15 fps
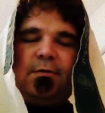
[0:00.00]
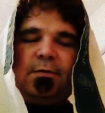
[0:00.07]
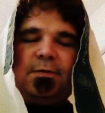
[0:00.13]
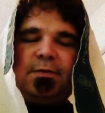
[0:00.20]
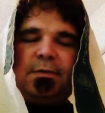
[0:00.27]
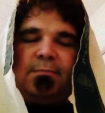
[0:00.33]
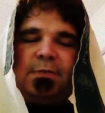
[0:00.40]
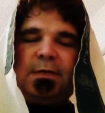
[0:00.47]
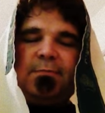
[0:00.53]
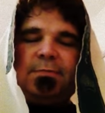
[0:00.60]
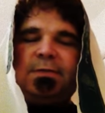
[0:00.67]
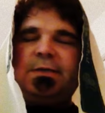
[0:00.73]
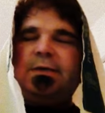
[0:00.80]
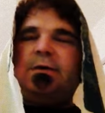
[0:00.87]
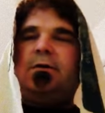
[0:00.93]
Sometimes
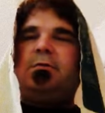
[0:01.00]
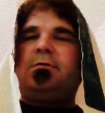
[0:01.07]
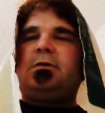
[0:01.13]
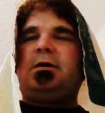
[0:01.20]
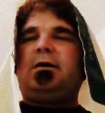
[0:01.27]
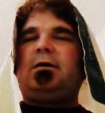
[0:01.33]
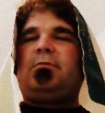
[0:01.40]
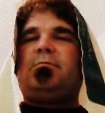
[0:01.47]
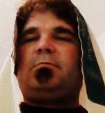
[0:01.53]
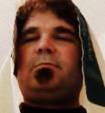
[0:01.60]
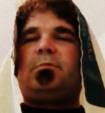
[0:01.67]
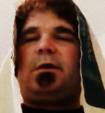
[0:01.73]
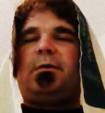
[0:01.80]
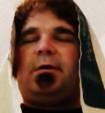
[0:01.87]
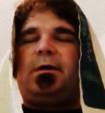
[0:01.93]
the goat
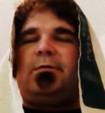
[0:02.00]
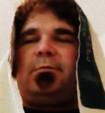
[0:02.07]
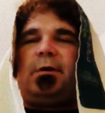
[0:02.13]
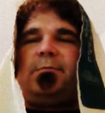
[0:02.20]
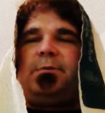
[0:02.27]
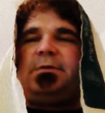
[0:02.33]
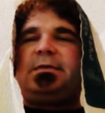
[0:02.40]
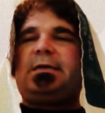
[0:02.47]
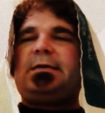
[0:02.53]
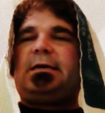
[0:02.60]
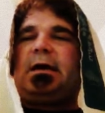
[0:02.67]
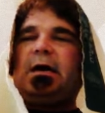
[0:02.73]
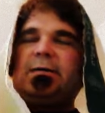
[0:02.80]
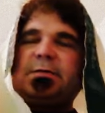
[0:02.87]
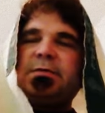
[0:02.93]
represent
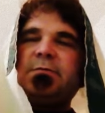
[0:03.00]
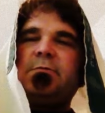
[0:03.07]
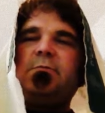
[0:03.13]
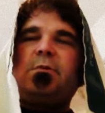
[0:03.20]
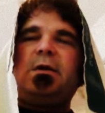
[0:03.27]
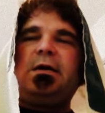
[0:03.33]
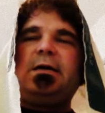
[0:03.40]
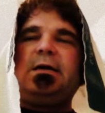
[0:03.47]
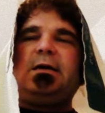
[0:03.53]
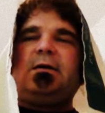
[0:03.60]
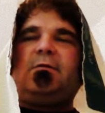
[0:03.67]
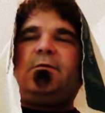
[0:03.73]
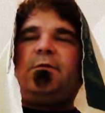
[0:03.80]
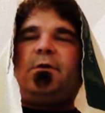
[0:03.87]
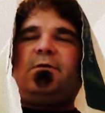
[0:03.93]
also what
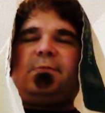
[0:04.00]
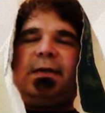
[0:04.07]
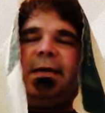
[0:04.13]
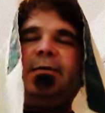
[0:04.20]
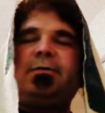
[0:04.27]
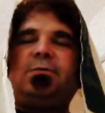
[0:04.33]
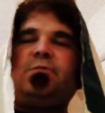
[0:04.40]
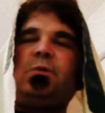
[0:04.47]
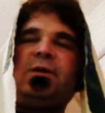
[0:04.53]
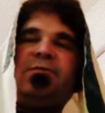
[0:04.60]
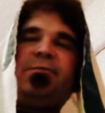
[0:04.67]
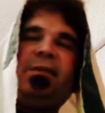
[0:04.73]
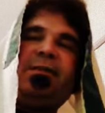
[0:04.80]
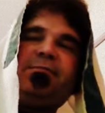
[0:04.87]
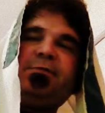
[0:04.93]
for leaders
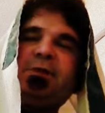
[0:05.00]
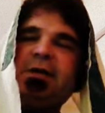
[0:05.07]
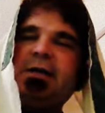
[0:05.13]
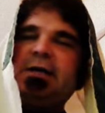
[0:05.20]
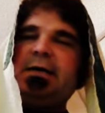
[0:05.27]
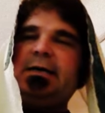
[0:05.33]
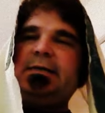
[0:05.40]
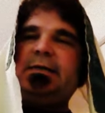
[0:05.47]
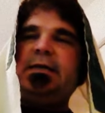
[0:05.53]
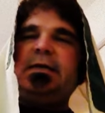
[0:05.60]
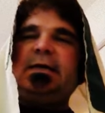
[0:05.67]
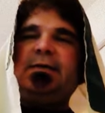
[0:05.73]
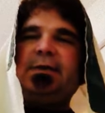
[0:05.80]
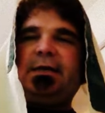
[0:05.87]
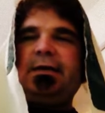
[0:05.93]
what they've done,
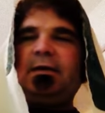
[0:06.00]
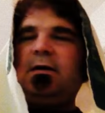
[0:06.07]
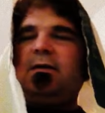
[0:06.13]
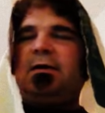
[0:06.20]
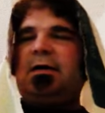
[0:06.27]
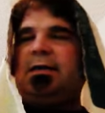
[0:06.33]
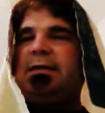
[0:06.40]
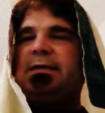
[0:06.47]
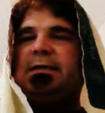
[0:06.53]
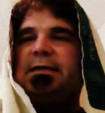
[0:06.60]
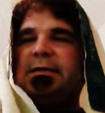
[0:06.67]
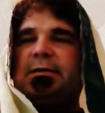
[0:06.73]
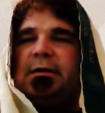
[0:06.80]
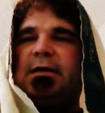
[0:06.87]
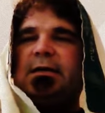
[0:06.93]
and they know, and the
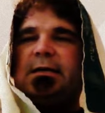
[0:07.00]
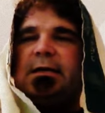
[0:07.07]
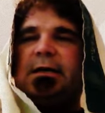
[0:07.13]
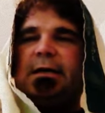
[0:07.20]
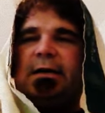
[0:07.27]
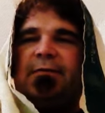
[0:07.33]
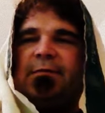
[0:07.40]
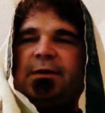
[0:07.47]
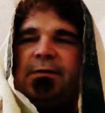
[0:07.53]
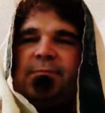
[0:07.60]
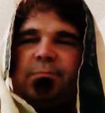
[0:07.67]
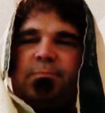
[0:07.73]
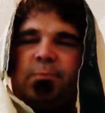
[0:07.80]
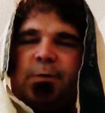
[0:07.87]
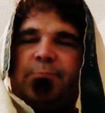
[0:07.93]
God, if they
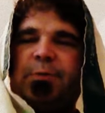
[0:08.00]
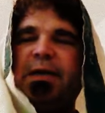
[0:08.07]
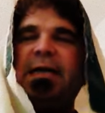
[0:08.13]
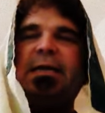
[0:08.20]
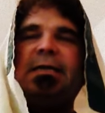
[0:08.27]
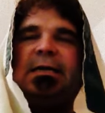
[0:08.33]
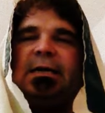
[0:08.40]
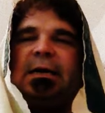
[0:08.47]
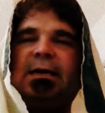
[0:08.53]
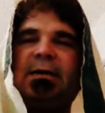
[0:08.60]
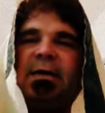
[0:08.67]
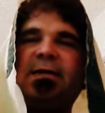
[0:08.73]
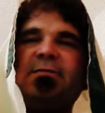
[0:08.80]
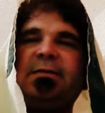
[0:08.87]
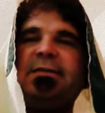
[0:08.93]
repent,
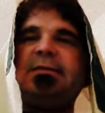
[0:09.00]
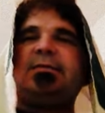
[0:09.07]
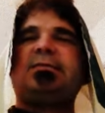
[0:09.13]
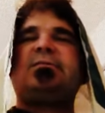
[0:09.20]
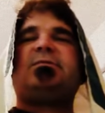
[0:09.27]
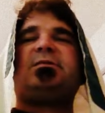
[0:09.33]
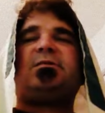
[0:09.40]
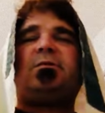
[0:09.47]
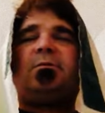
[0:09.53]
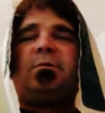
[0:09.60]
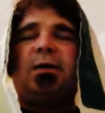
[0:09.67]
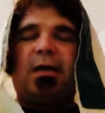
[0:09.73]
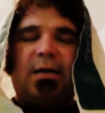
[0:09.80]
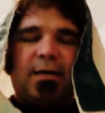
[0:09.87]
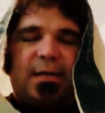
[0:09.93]
God cleanses his
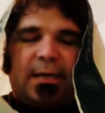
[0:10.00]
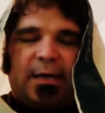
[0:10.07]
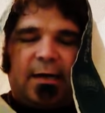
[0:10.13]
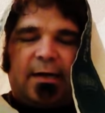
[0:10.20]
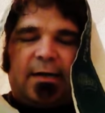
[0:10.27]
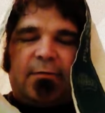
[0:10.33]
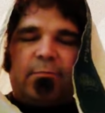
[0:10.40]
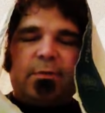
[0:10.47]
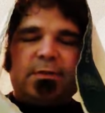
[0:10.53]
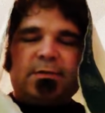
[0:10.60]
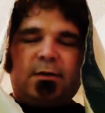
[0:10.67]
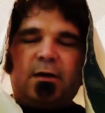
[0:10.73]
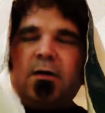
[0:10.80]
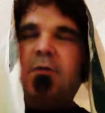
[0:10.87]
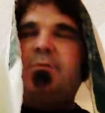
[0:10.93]
soul. God was
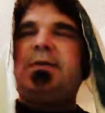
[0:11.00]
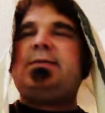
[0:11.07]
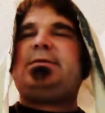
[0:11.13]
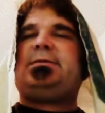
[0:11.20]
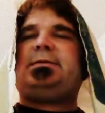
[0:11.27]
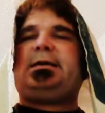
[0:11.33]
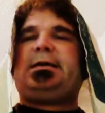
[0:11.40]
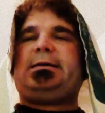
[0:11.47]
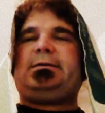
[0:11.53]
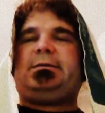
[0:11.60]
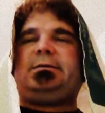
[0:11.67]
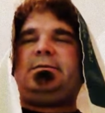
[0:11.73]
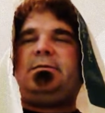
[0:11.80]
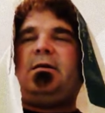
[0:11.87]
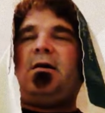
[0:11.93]
all these
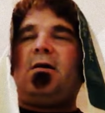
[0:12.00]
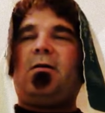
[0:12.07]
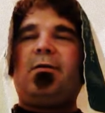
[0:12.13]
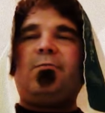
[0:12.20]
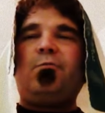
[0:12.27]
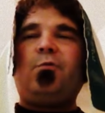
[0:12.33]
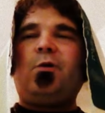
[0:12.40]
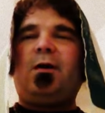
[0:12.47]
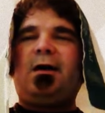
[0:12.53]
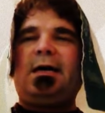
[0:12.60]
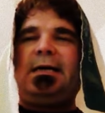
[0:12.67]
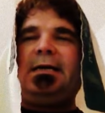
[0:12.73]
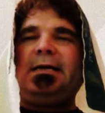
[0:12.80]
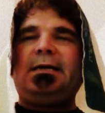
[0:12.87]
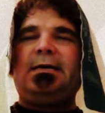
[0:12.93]
things, all in
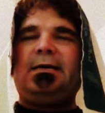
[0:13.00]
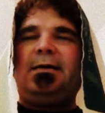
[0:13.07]
one